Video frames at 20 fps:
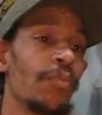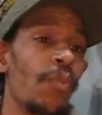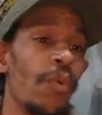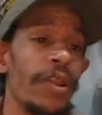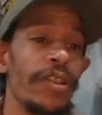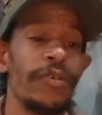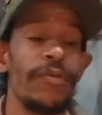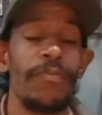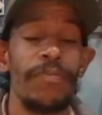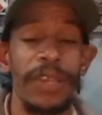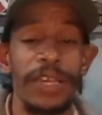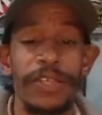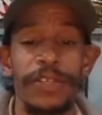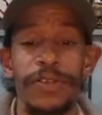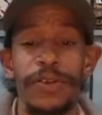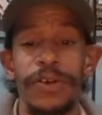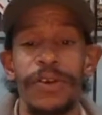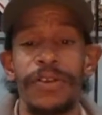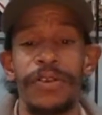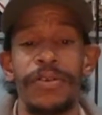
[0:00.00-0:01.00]
When you miss
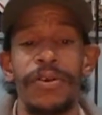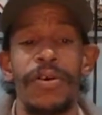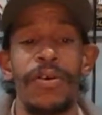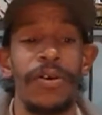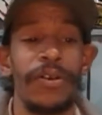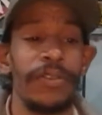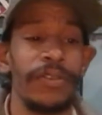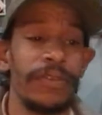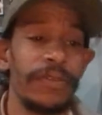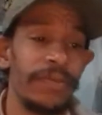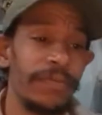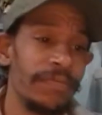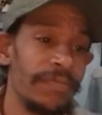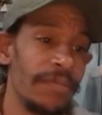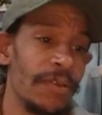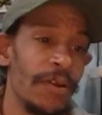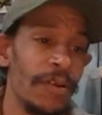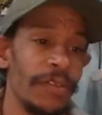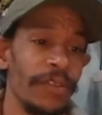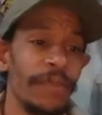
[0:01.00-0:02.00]
on
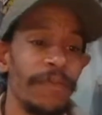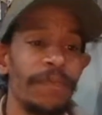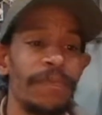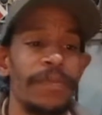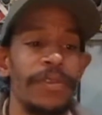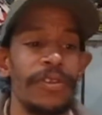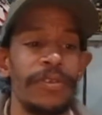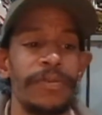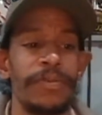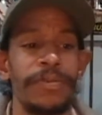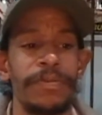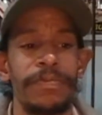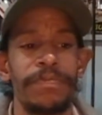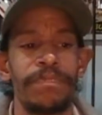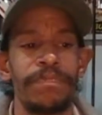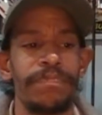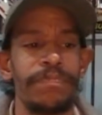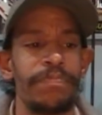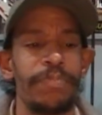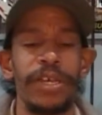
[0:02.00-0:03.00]

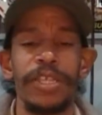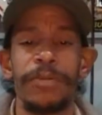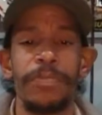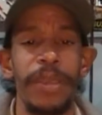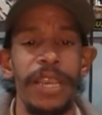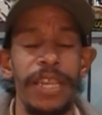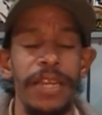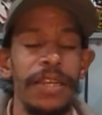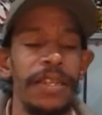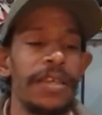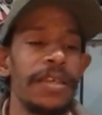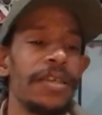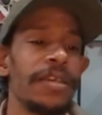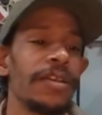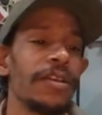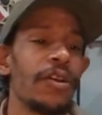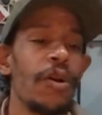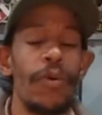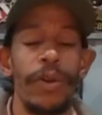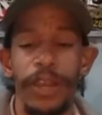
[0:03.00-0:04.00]
the buzz bait,
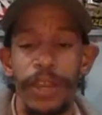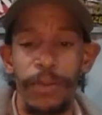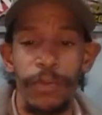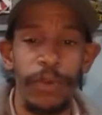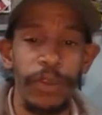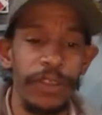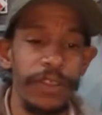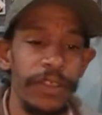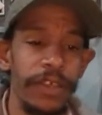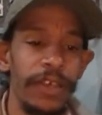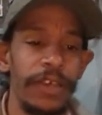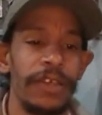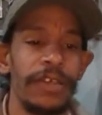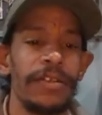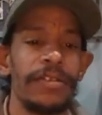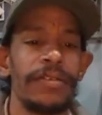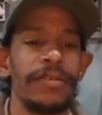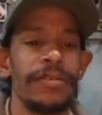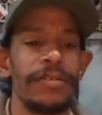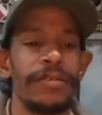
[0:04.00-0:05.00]
go in with a